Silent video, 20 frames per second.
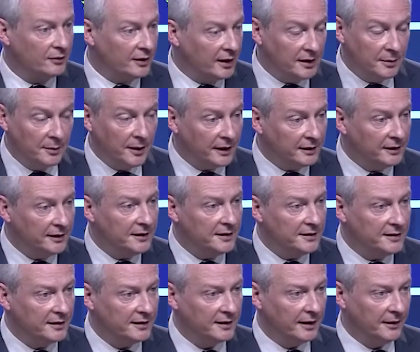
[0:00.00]
all
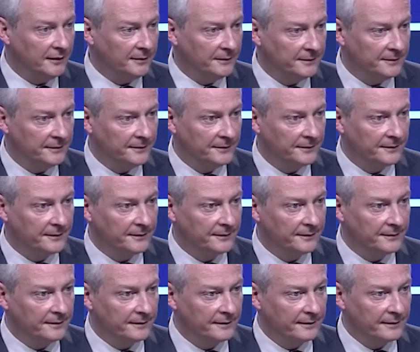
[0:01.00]
member states are
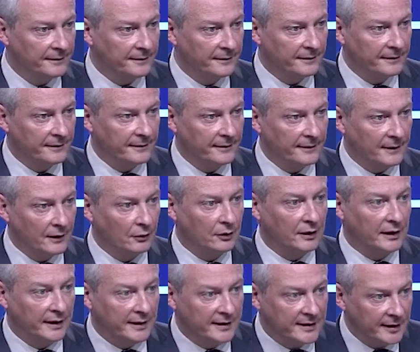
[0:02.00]
free to set the,
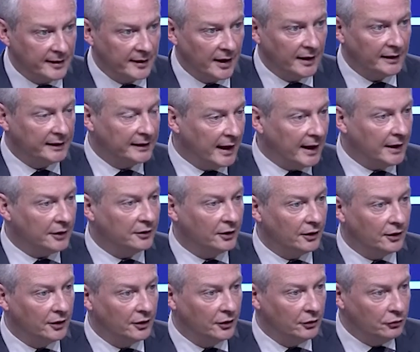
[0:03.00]
these different rates
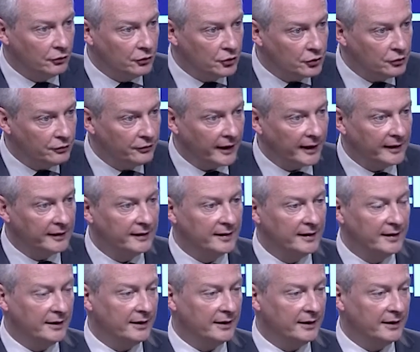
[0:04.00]
as they wish.